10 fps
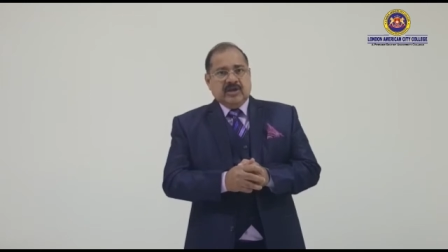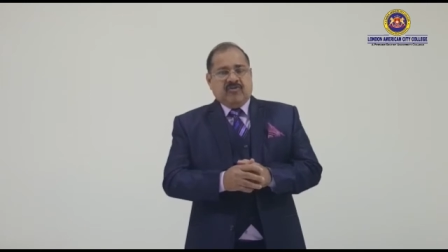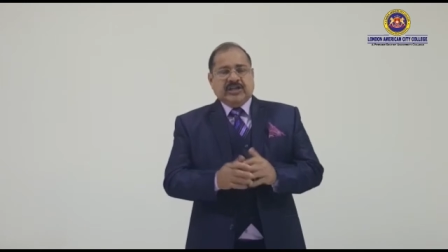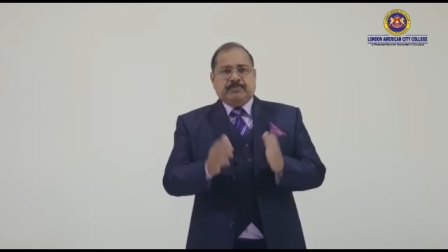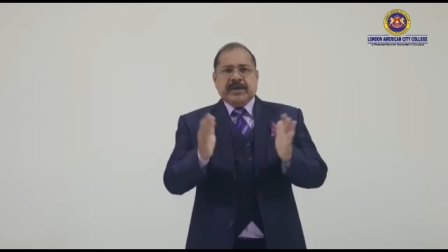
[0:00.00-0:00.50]

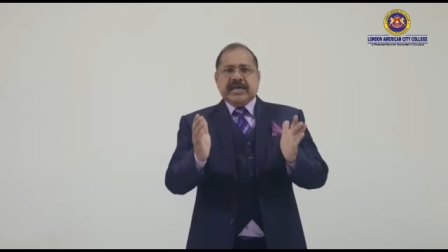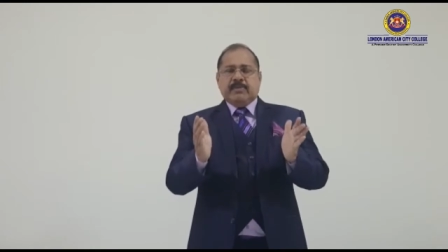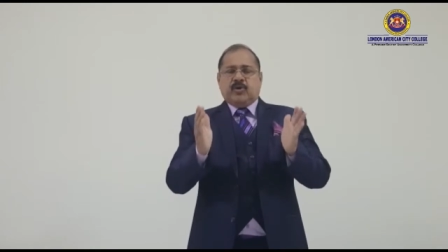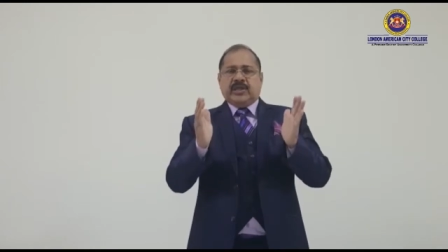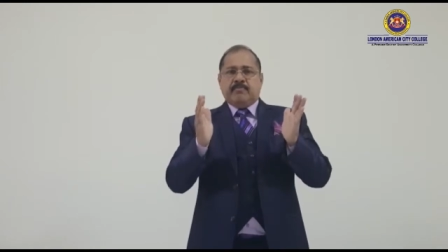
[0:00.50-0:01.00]
While speaking
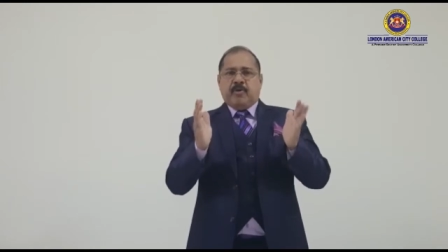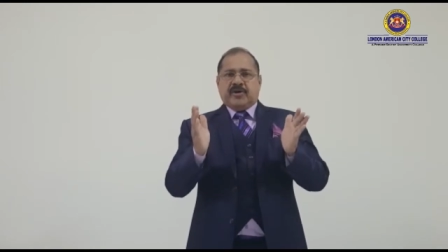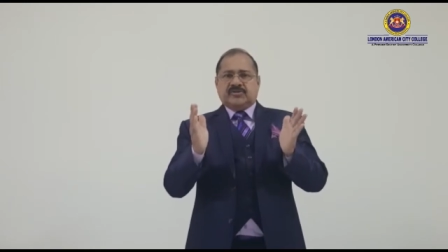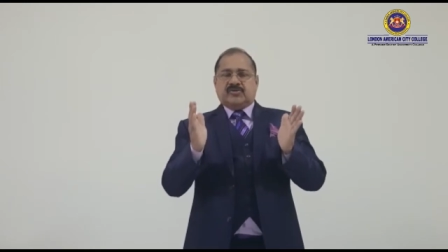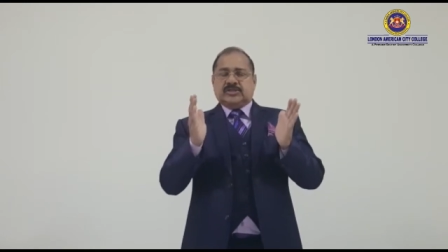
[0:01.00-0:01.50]
about the
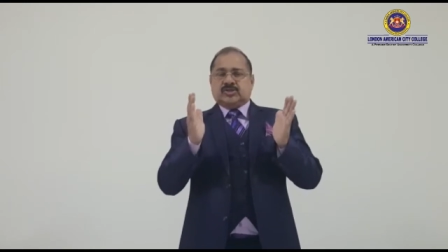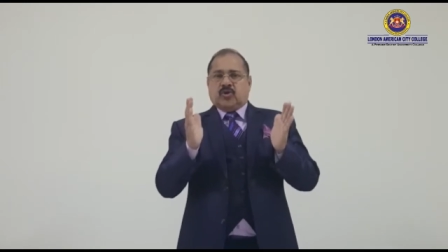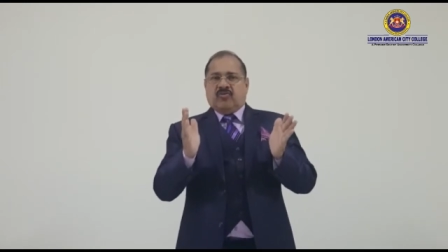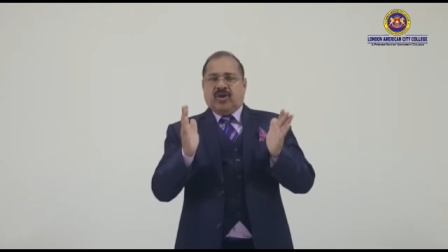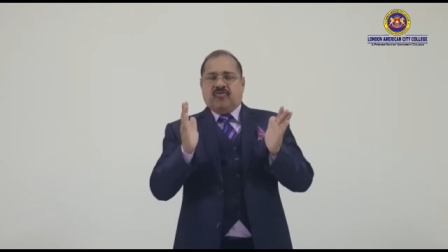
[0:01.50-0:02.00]
importance of the
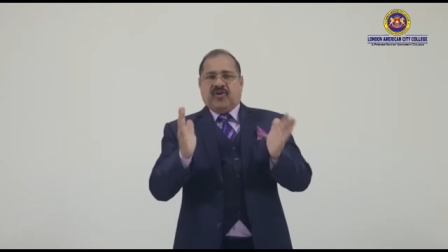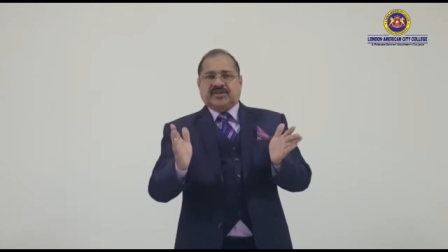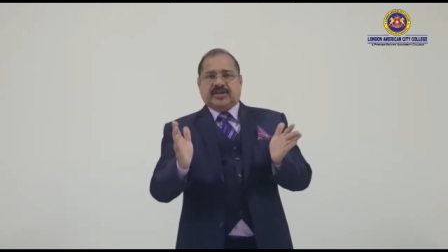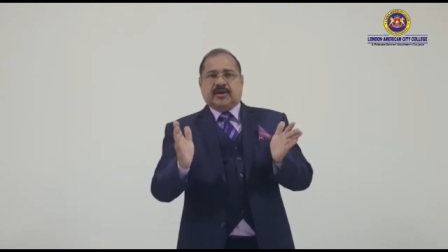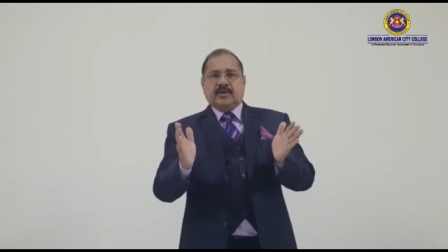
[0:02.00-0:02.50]
store of value
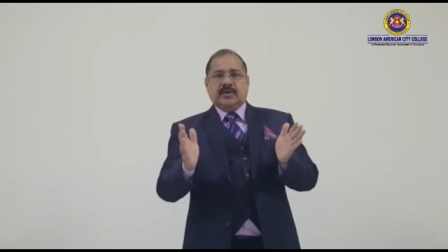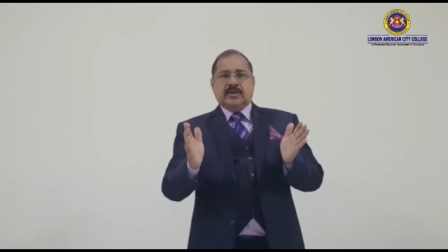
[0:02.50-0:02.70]
function,